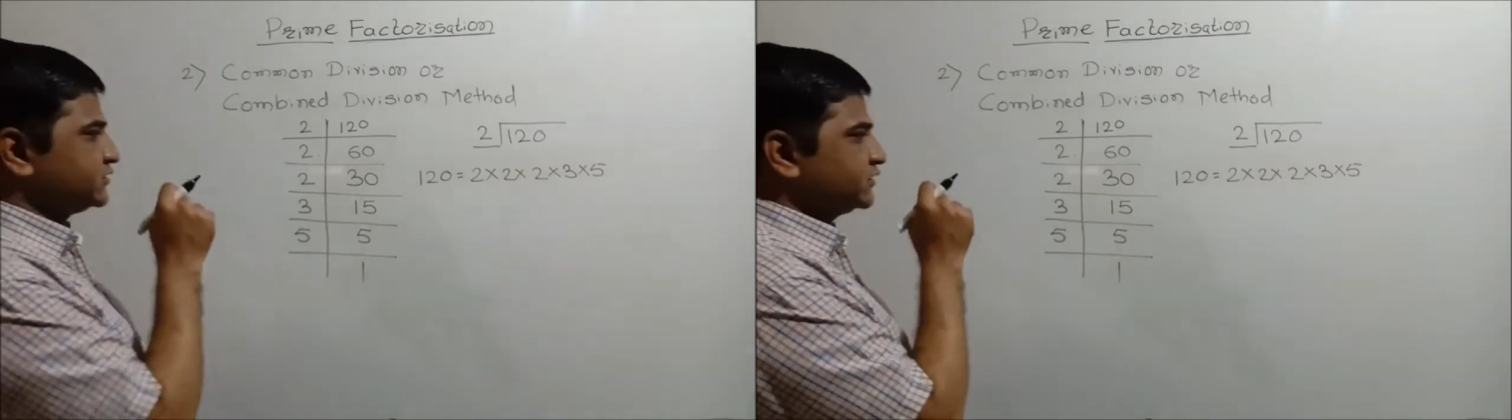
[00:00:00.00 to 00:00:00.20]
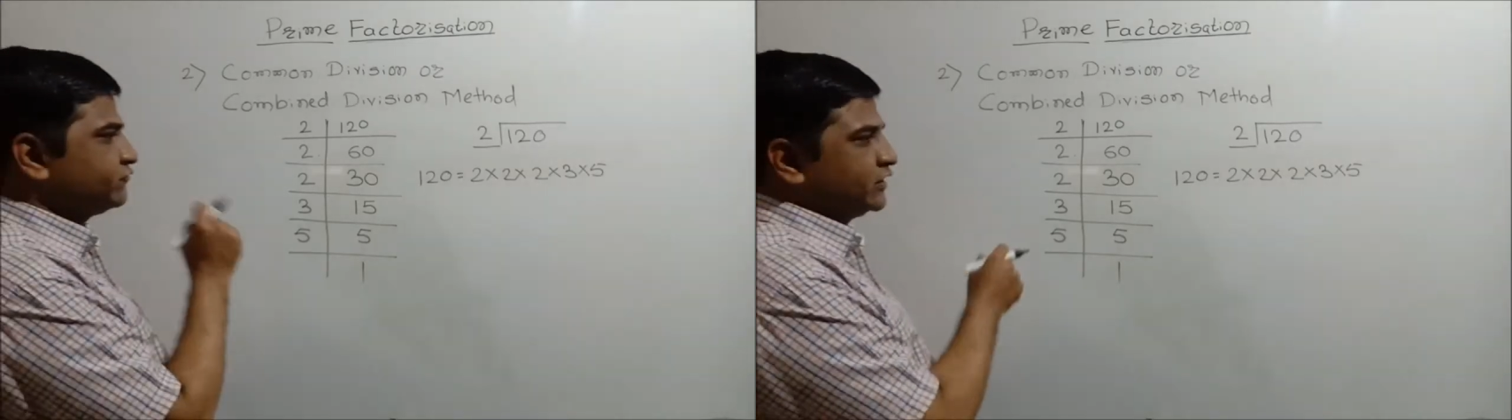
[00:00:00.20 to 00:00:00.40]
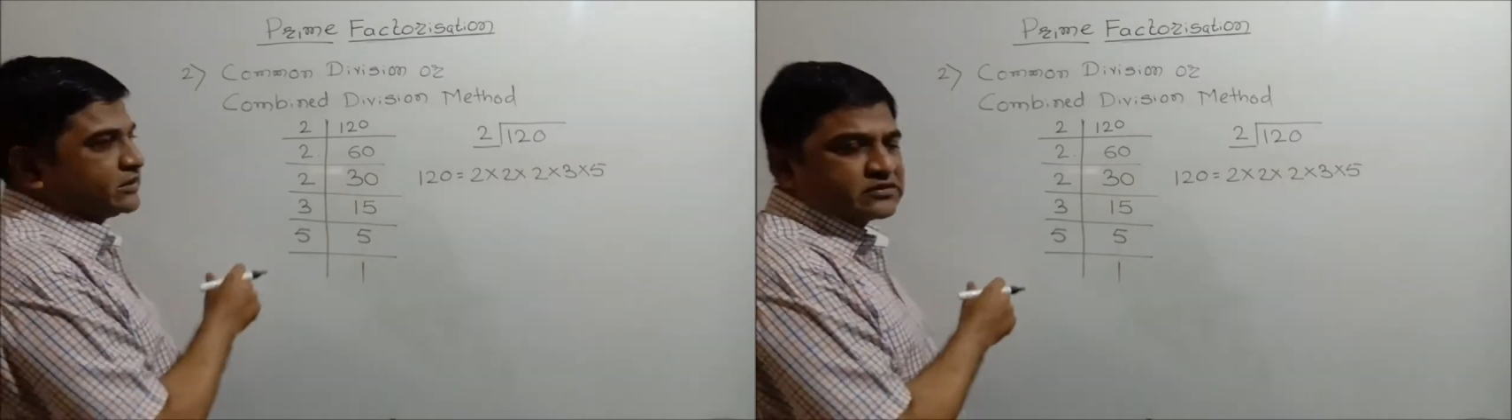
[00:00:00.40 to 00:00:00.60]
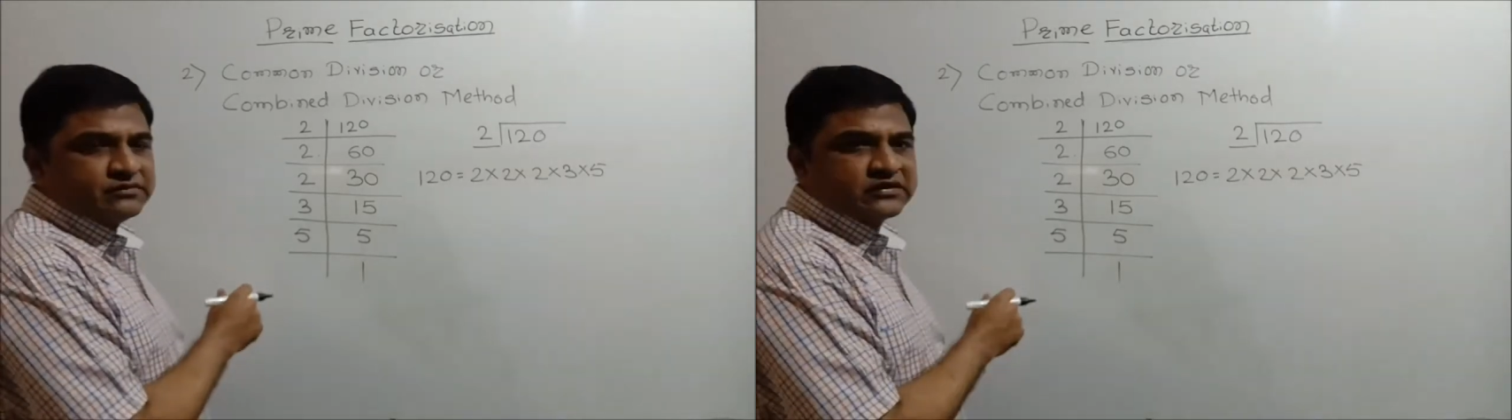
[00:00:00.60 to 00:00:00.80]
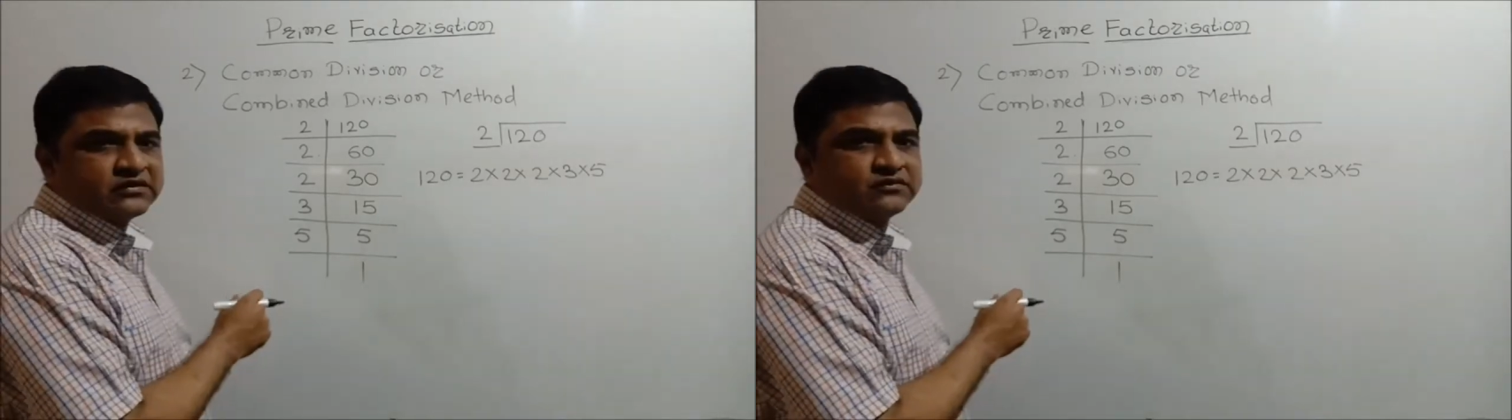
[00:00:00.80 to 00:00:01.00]
the quickest
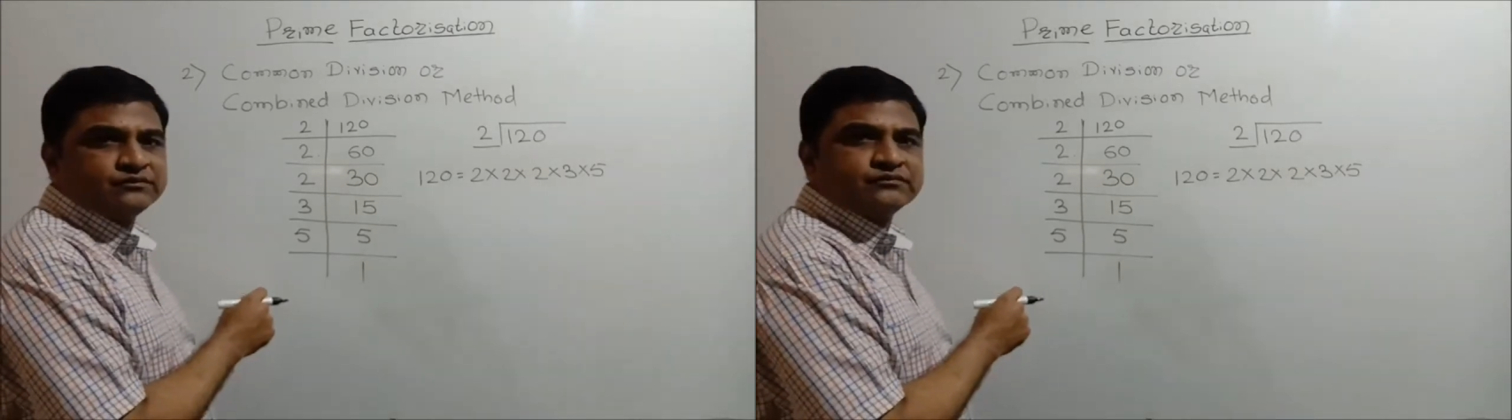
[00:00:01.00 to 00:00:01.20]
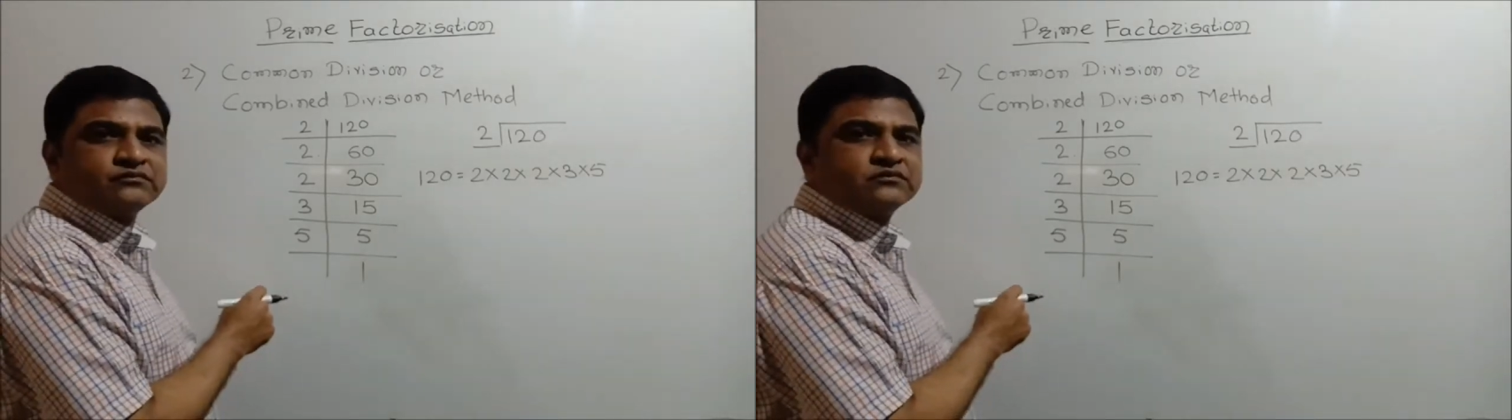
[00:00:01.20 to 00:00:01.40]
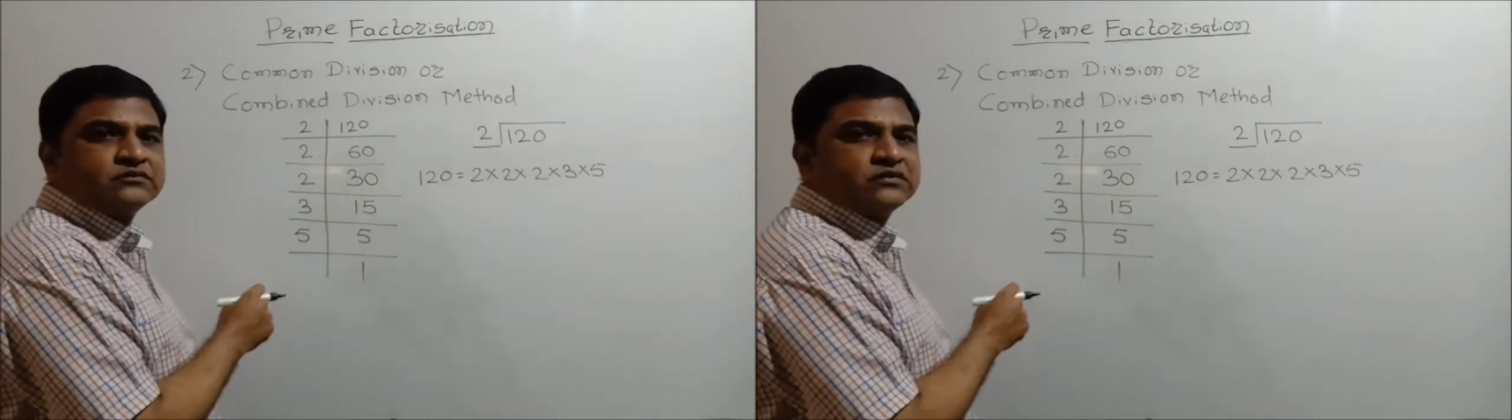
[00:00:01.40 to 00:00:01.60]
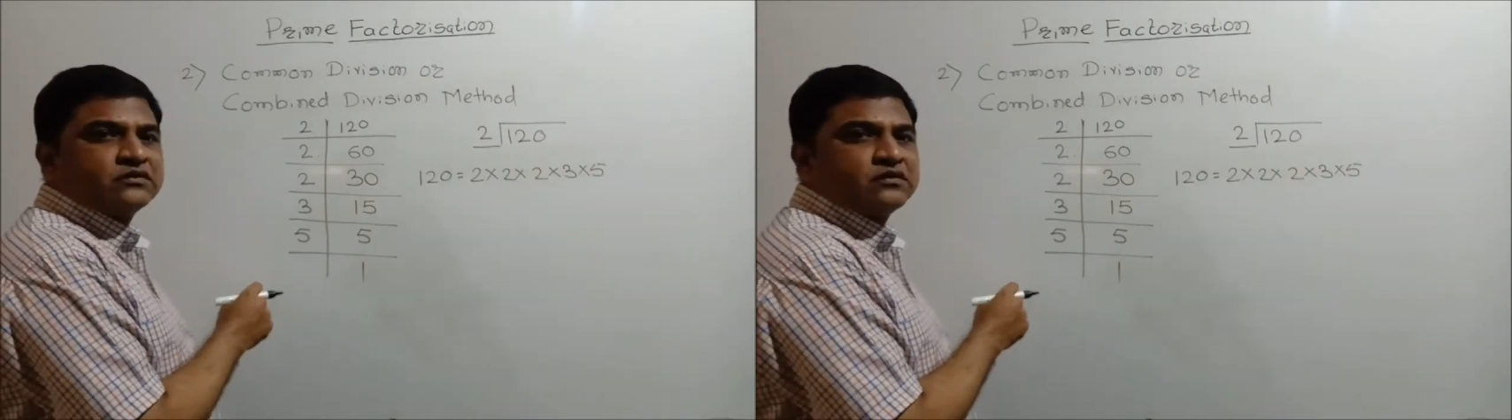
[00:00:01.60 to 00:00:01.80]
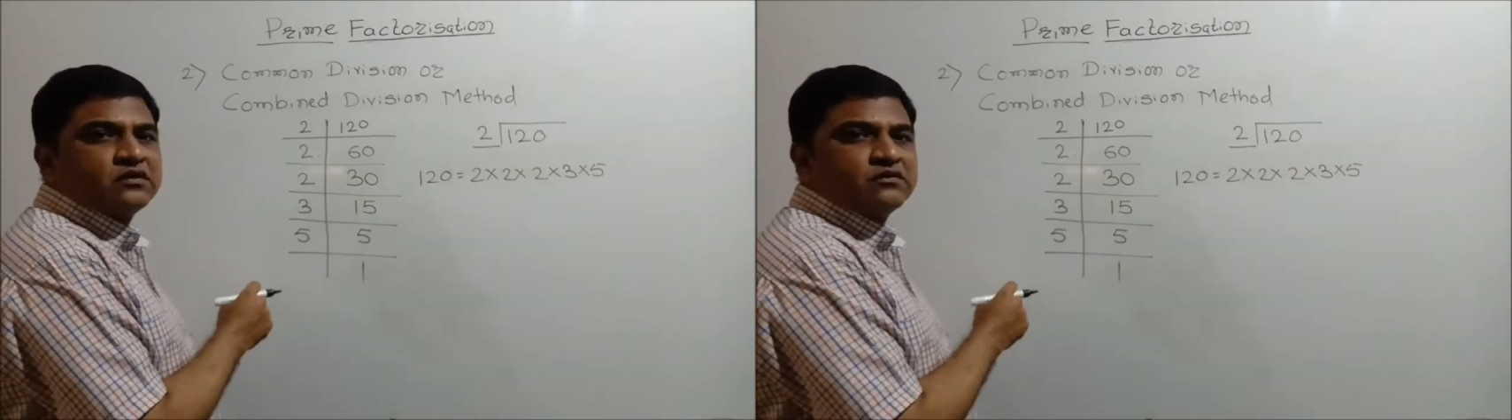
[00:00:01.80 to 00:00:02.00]
method,
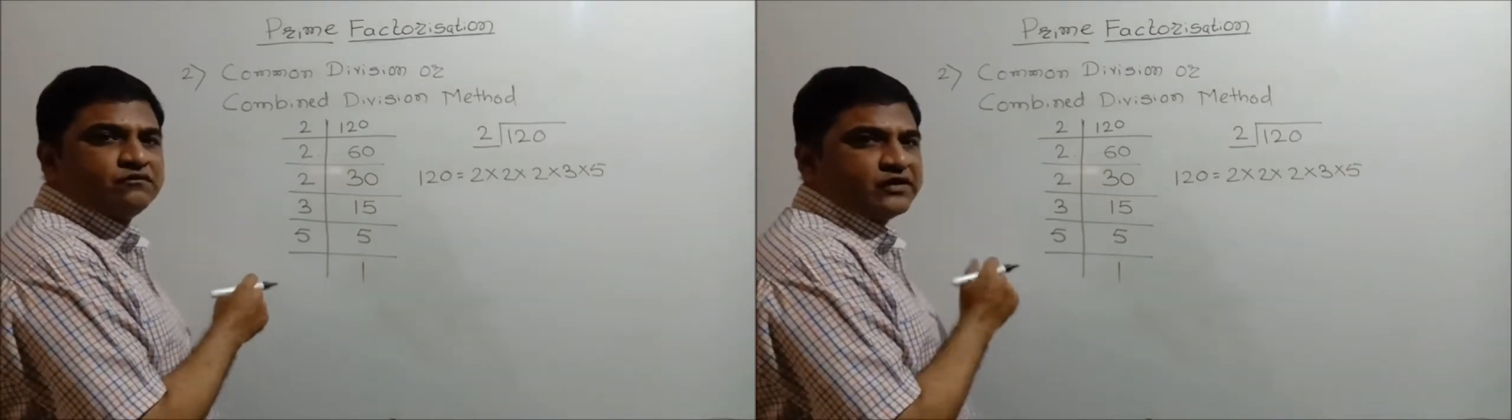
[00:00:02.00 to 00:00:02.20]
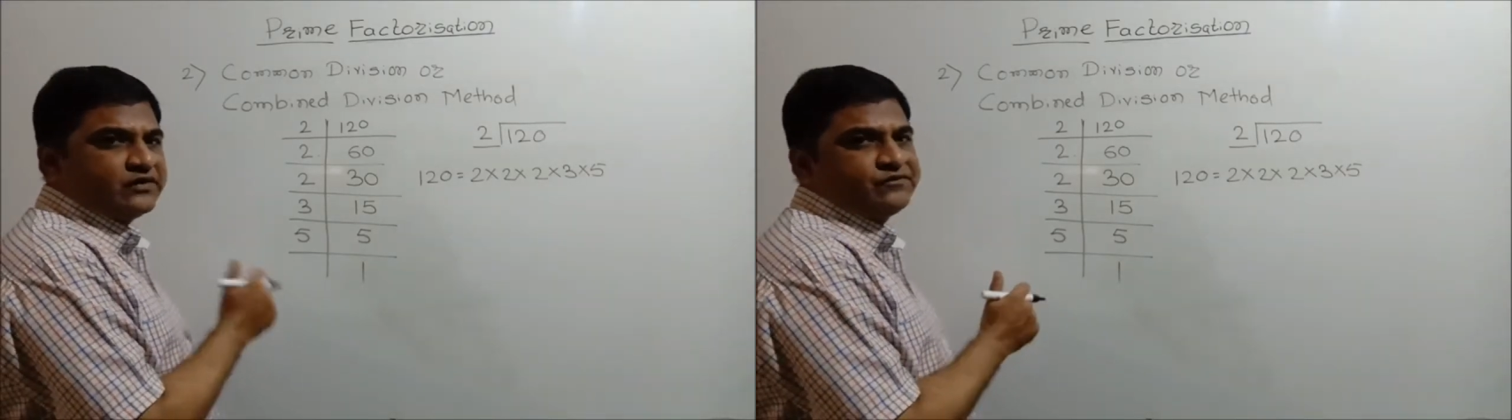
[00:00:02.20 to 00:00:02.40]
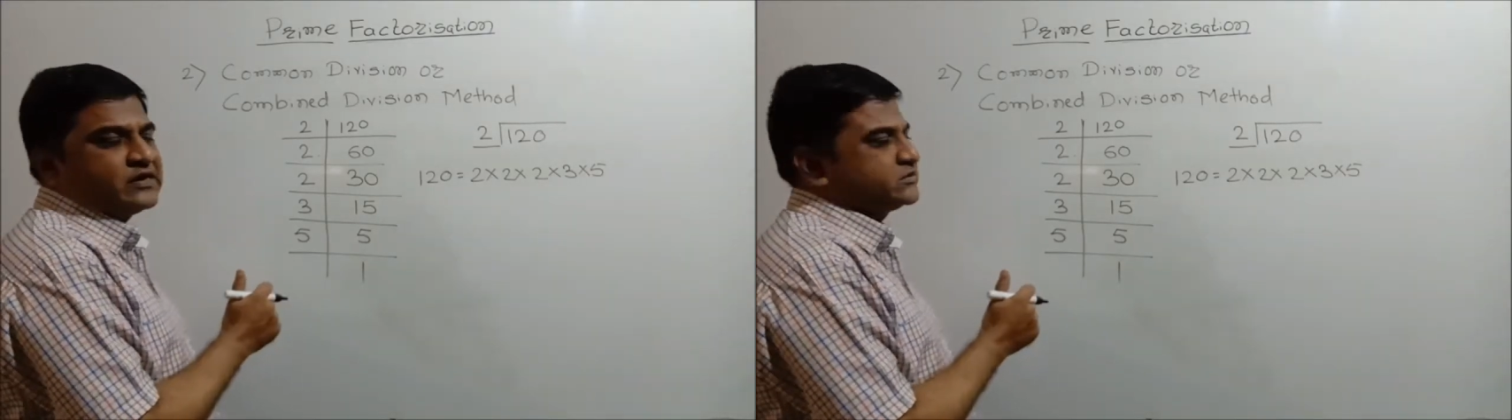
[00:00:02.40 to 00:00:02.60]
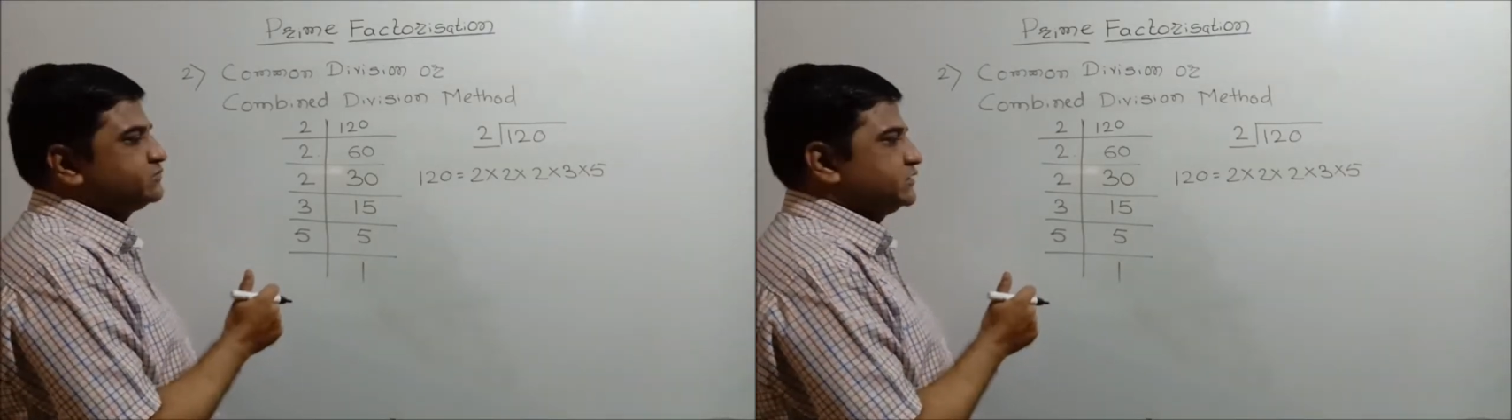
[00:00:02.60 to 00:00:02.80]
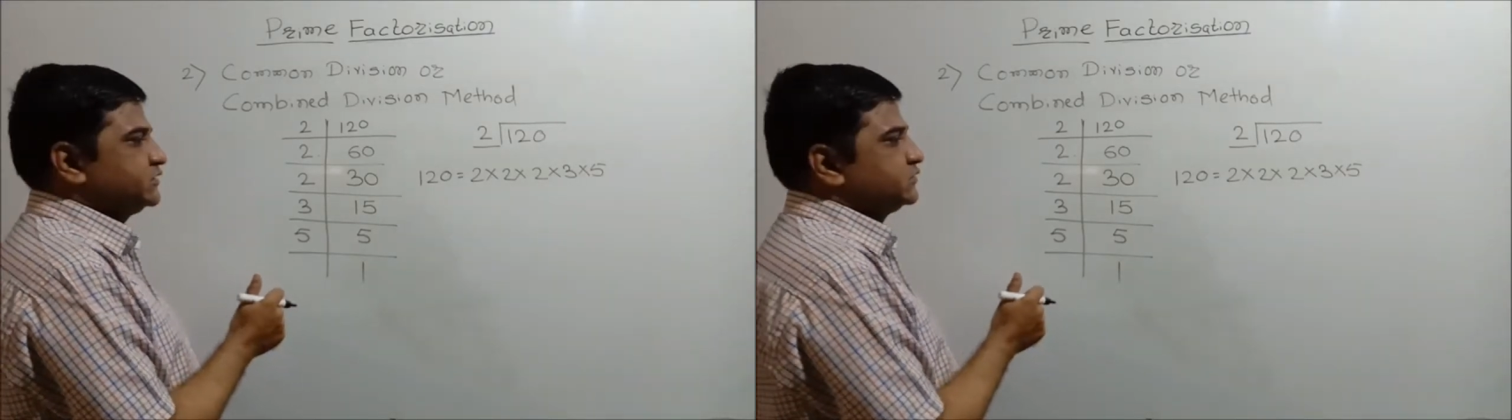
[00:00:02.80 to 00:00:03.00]
very fast
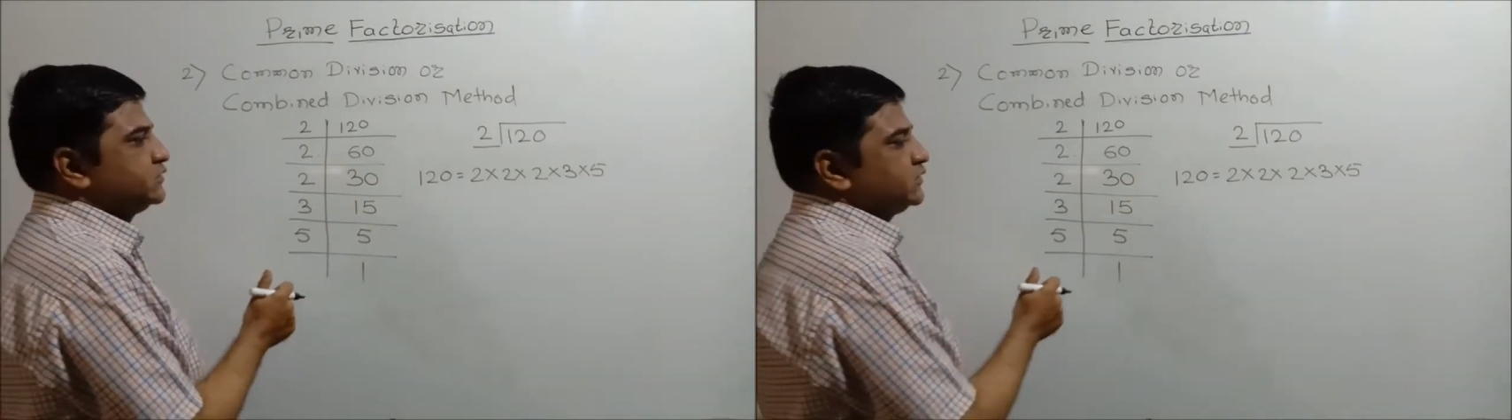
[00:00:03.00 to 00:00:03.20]
method.